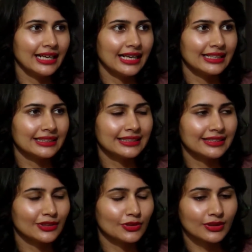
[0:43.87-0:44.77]
And
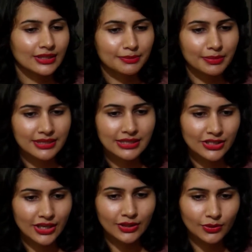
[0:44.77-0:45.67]
you know, in this busy
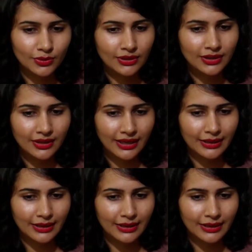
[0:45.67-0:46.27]
schedule,